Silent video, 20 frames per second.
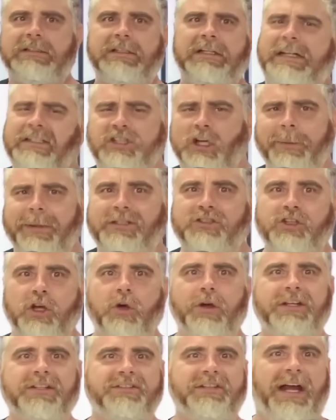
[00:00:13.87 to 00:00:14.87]
It's gonna be
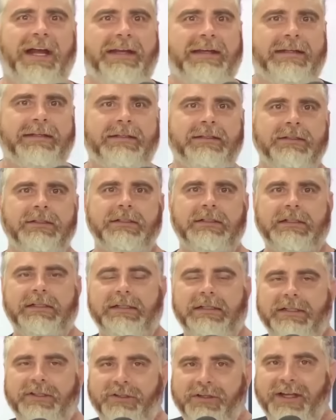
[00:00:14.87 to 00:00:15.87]
so exciting.
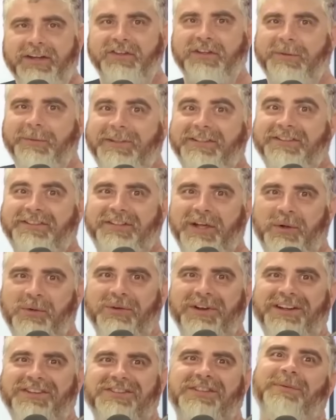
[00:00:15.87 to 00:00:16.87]
You guys are gonna be so
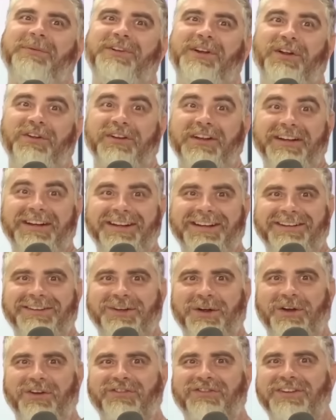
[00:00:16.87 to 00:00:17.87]
rich. Some of y'all are gonna get
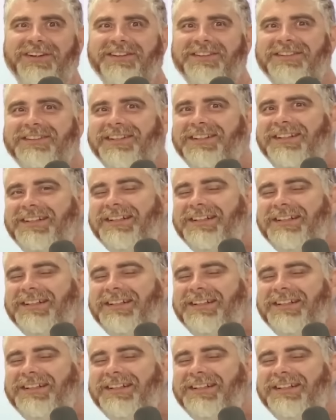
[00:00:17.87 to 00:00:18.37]
girlfriends.